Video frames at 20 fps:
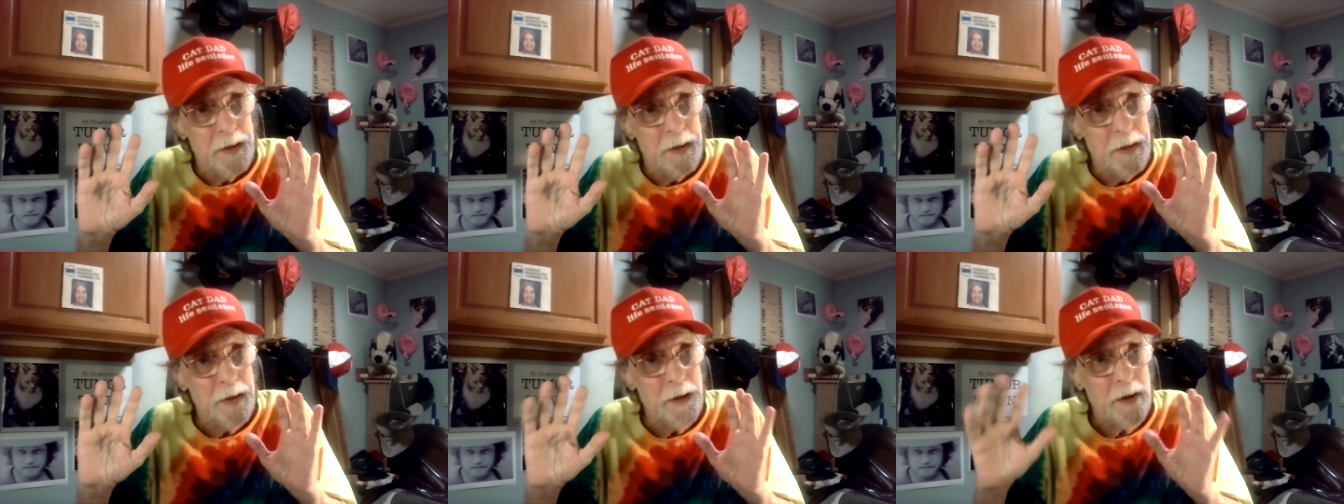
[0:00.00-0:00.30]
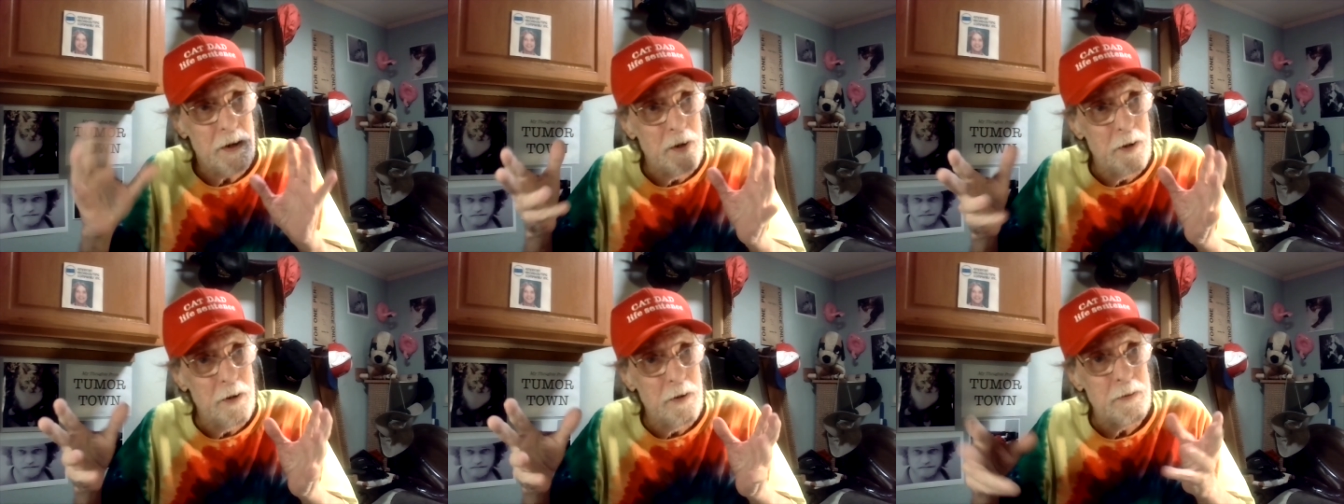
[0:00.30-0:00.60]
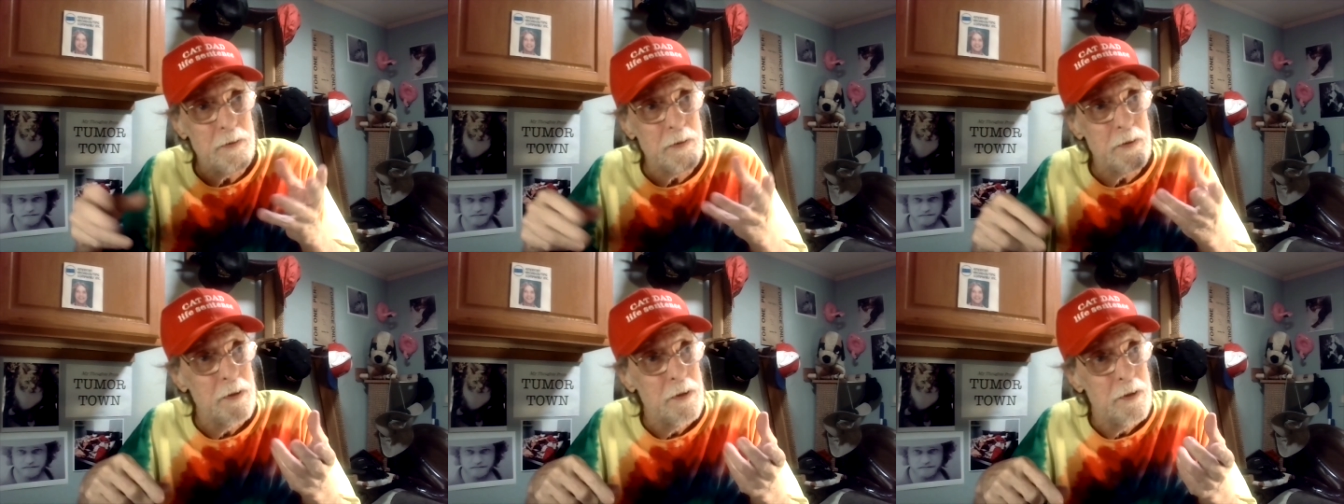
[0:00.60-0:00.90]

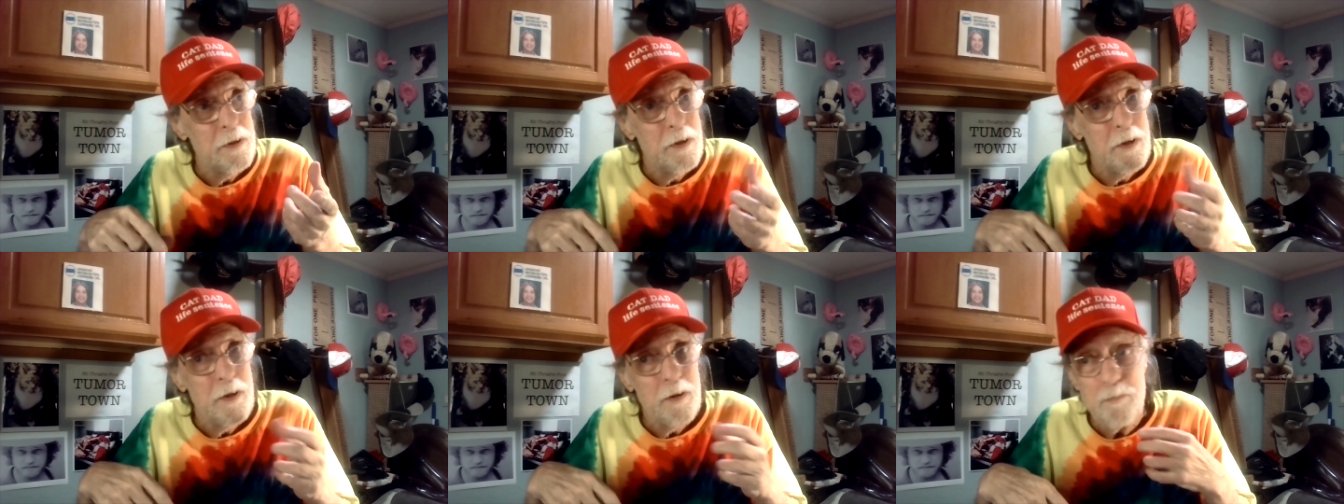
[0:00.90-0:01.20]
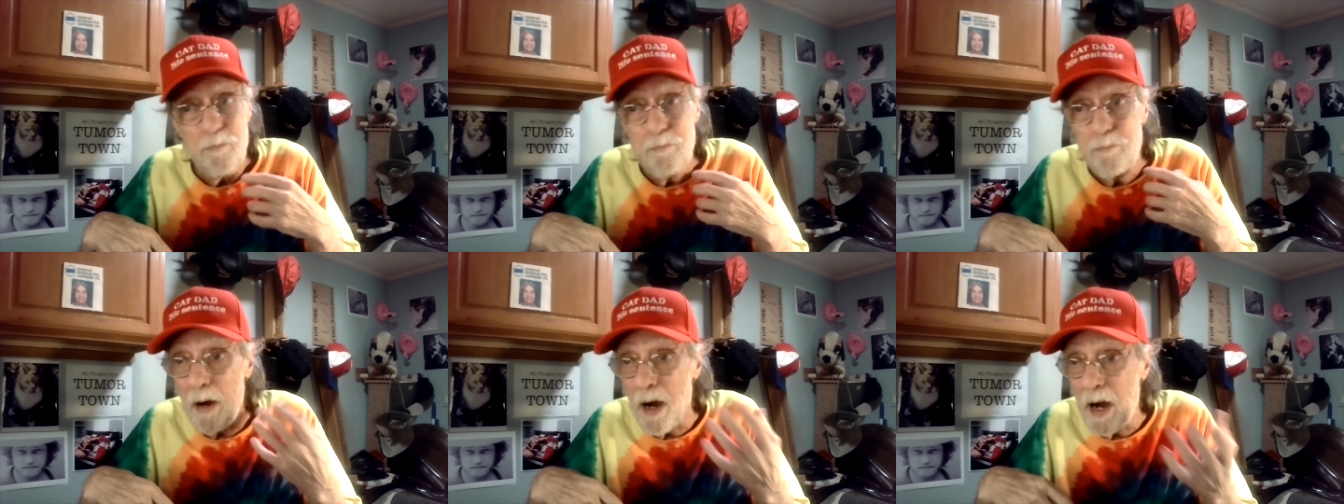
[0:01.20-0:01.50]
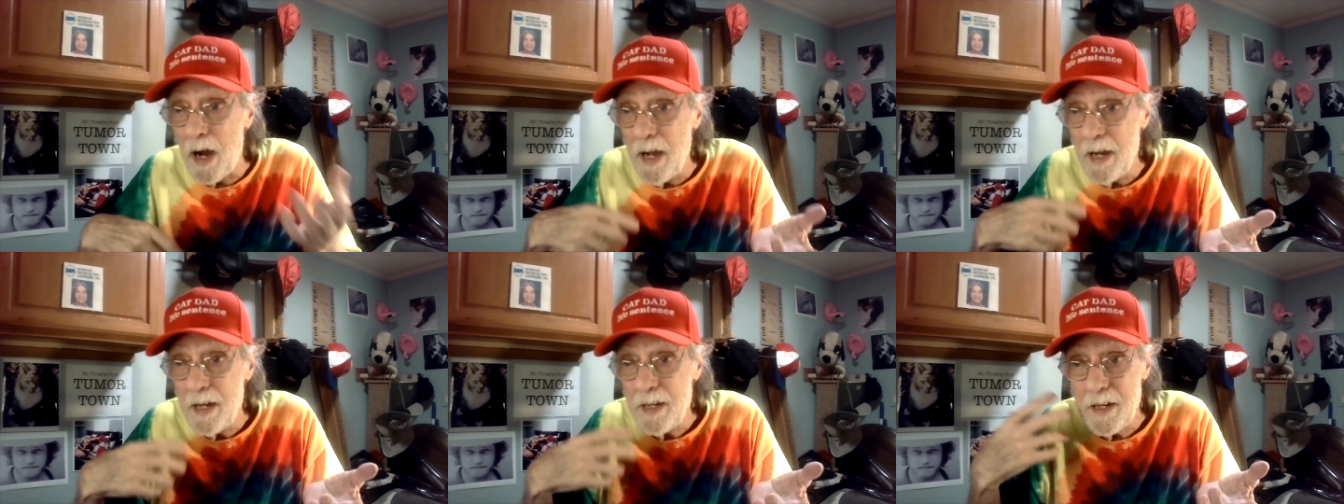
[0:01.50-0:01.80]

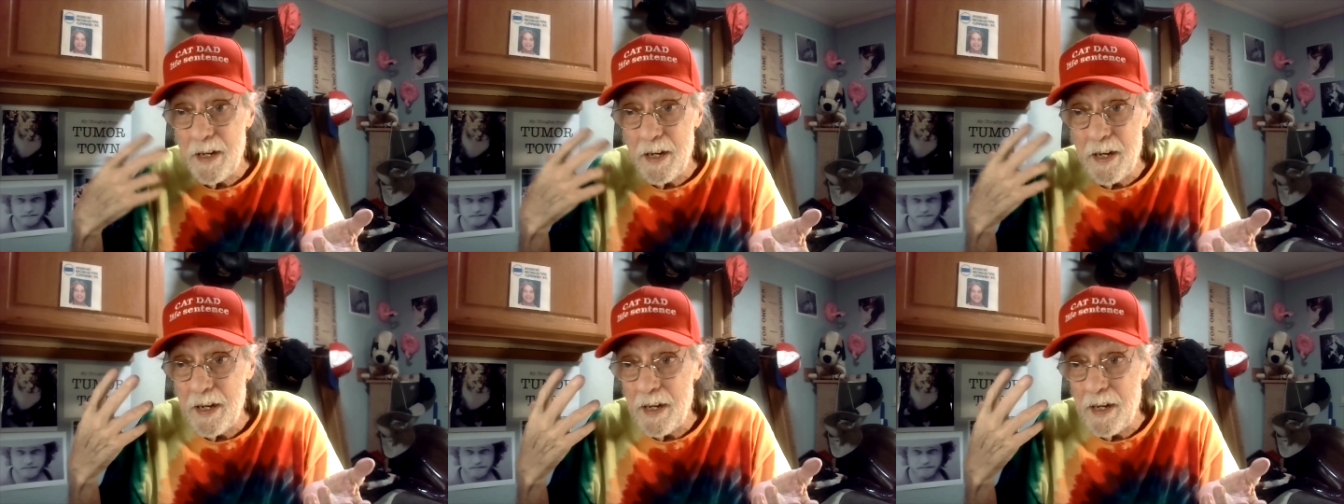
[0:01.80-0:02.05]
Biden